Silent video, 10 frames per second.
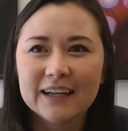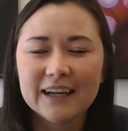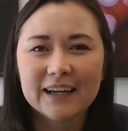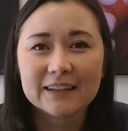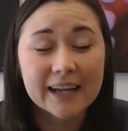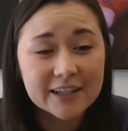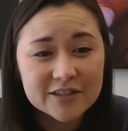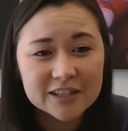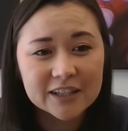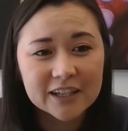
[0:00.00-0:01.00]
And
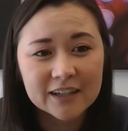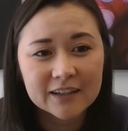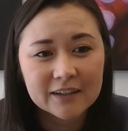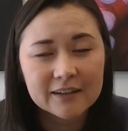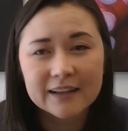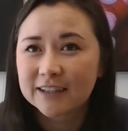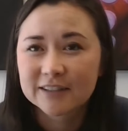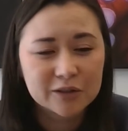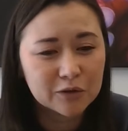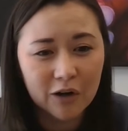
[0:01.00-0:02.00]
last year,
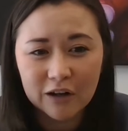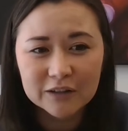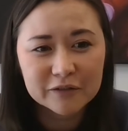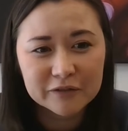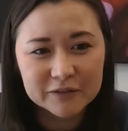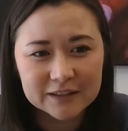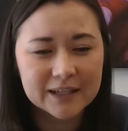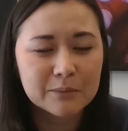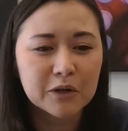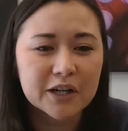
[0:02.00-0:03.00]
thanks to all of the
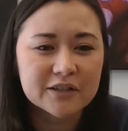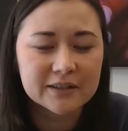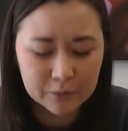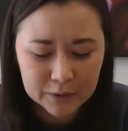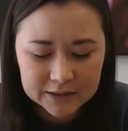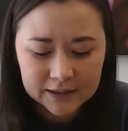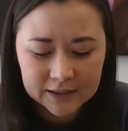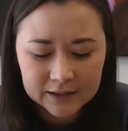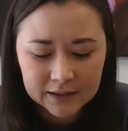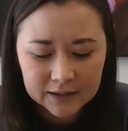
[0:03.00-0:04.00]
collaboration that we
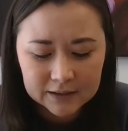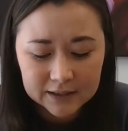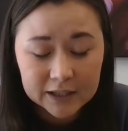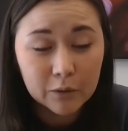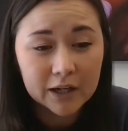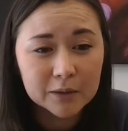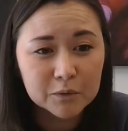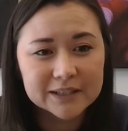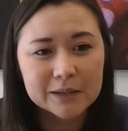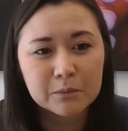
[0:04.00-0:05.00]
did, the aquarium
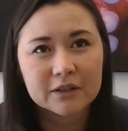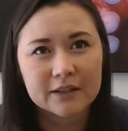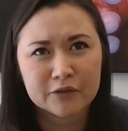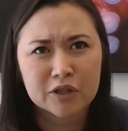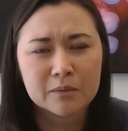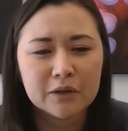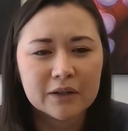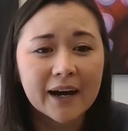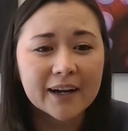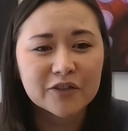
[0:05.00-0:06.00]
was able to contribute
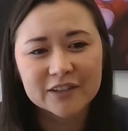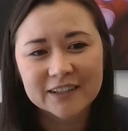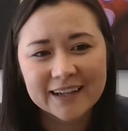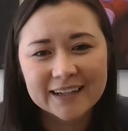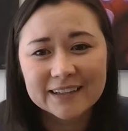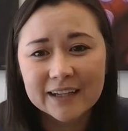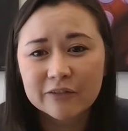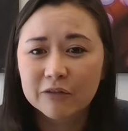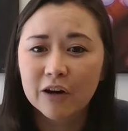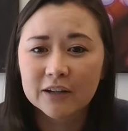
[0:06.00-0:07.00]
188
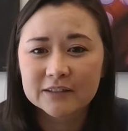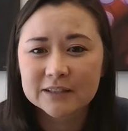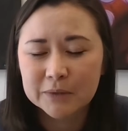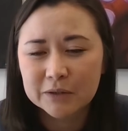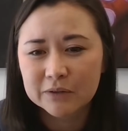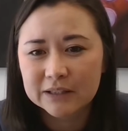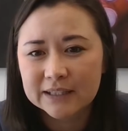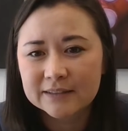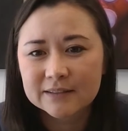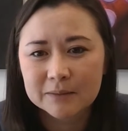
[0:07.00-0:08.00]
frogs to be
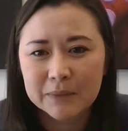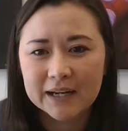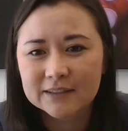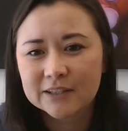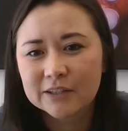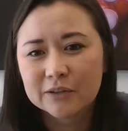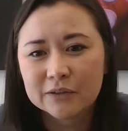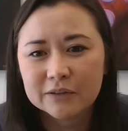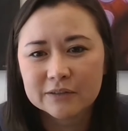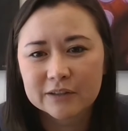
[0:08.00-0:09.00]
released back
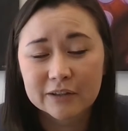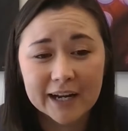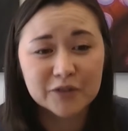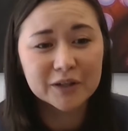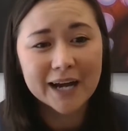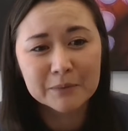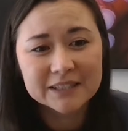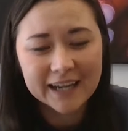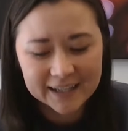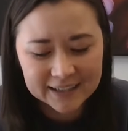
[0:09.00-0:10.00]
to their natural
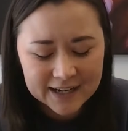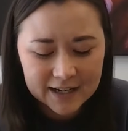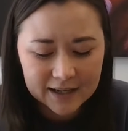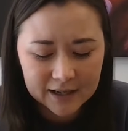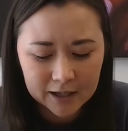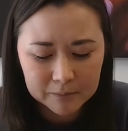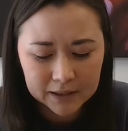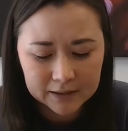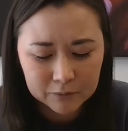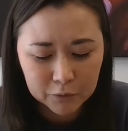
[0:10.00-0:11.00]
habitat.
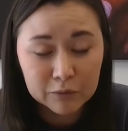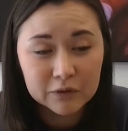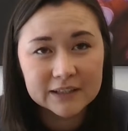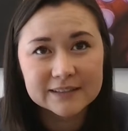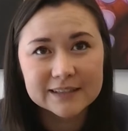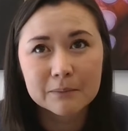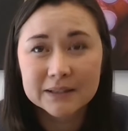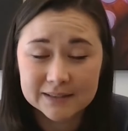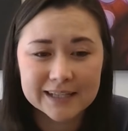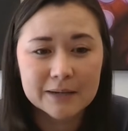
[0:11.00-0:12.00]
And we released them
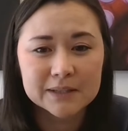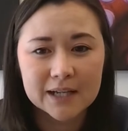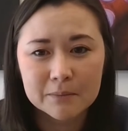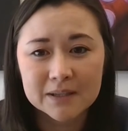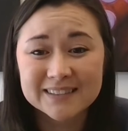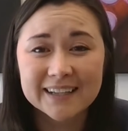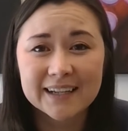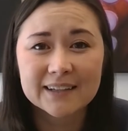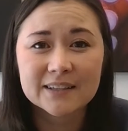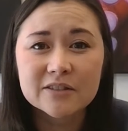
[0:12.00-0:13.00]
at the same time as
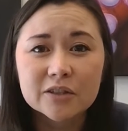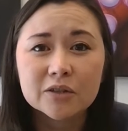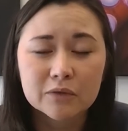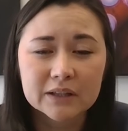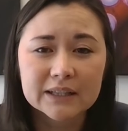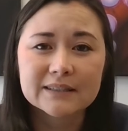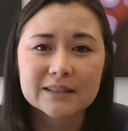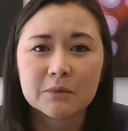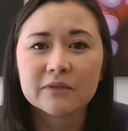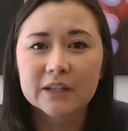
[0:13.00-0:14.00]
Santa Ana Zoo released
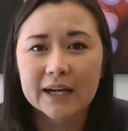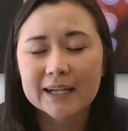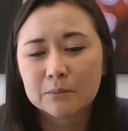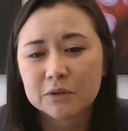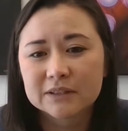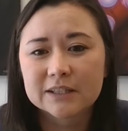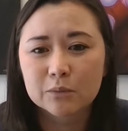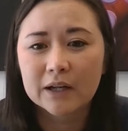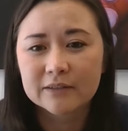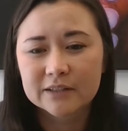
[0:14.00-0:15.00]
some of their animals as
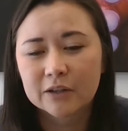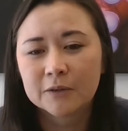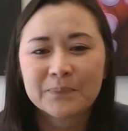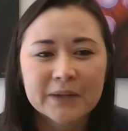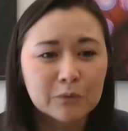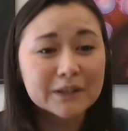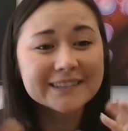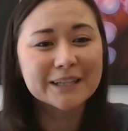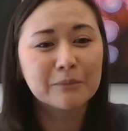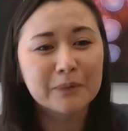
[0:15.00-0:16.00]
well. So
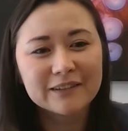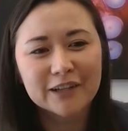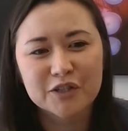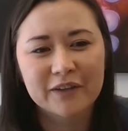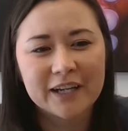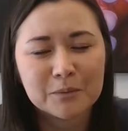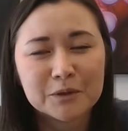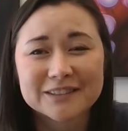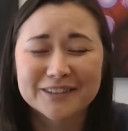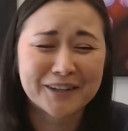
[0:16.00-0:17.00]
releasing a big clutch of
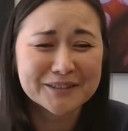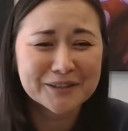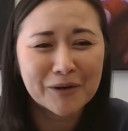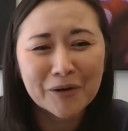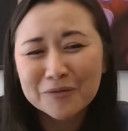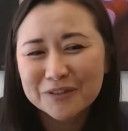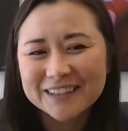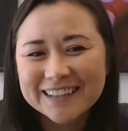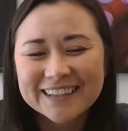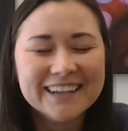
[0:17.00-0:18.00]
animals also
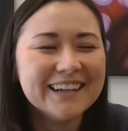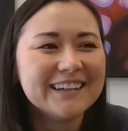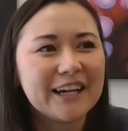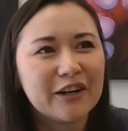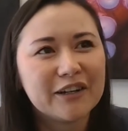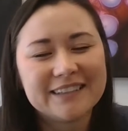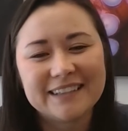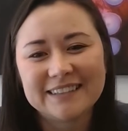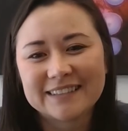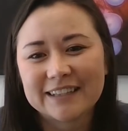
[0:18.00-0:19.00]
hopefully
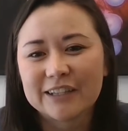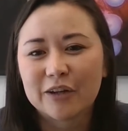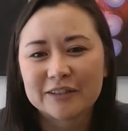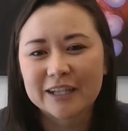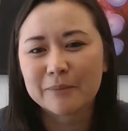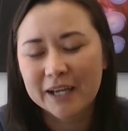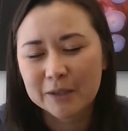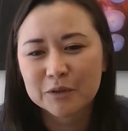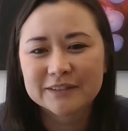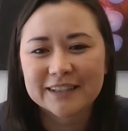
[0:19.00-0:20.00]
guarantees that there are some
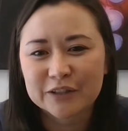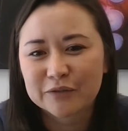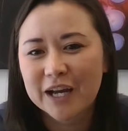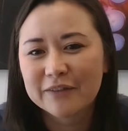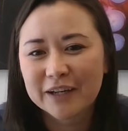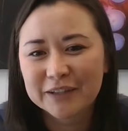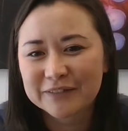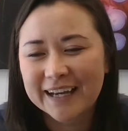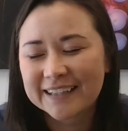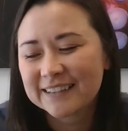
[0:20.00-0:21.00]
animals that survive out of
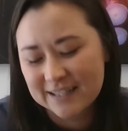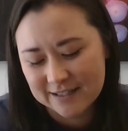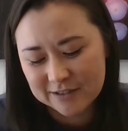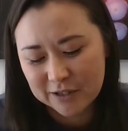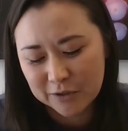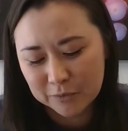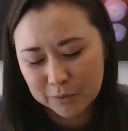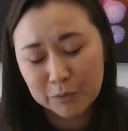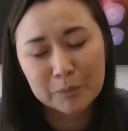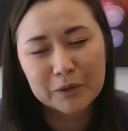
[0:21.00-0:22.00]
that. So
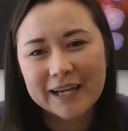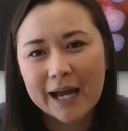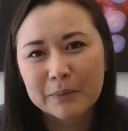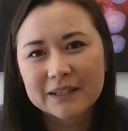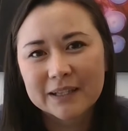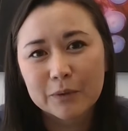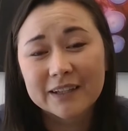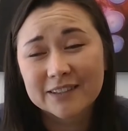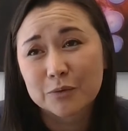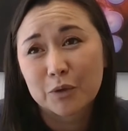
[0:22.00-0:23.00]
we were pretty happy that we
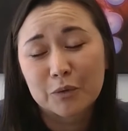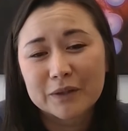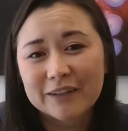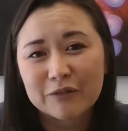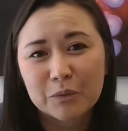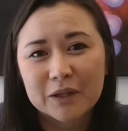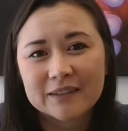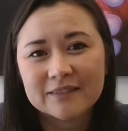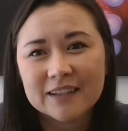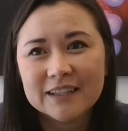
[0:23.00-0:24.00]
got to work with
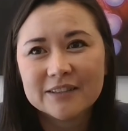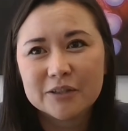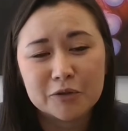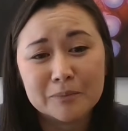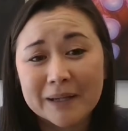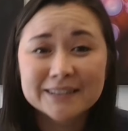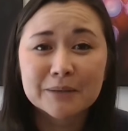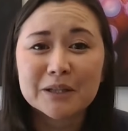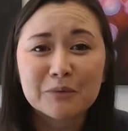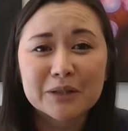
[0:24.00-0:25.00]
everyone to make
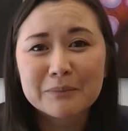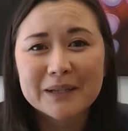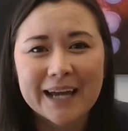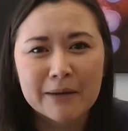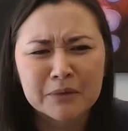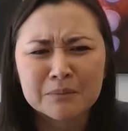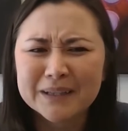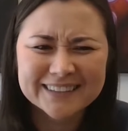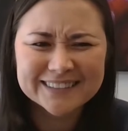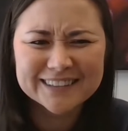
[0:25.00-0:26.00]
something really big happen,
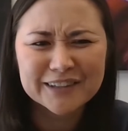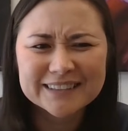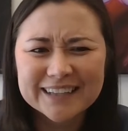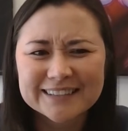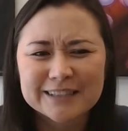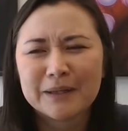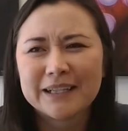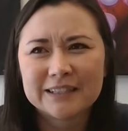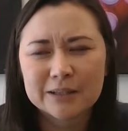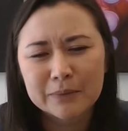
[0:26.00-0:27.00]
because there is
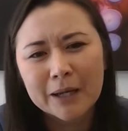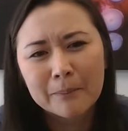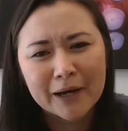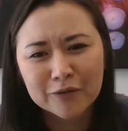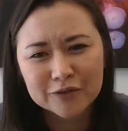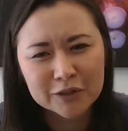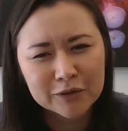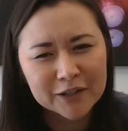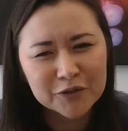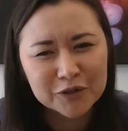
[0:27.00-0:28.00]
estimated to be about
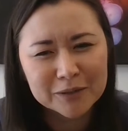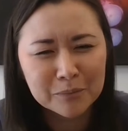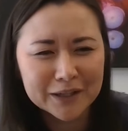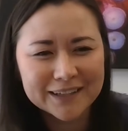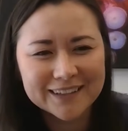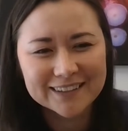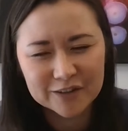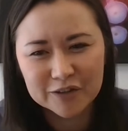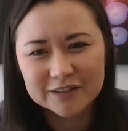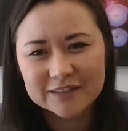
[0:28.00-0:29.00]
200 breeding
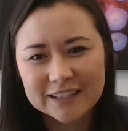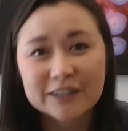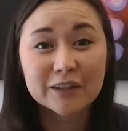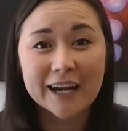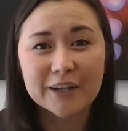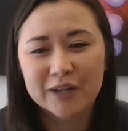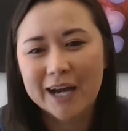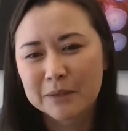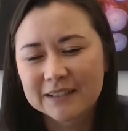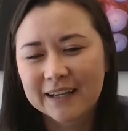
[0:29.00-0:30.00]
adults in their natural
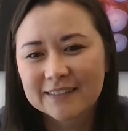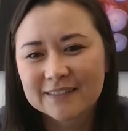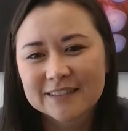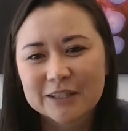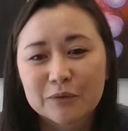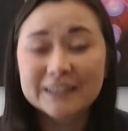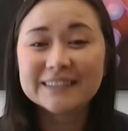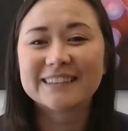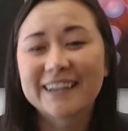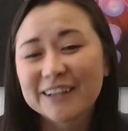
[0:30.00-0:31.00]
habitat. So
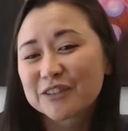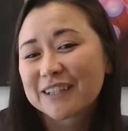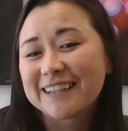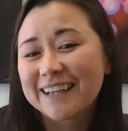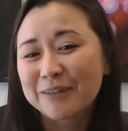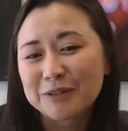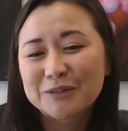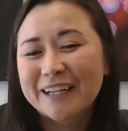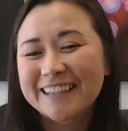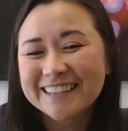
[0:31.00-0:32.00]
releasing 188 was
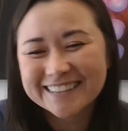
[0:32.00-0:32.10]
great.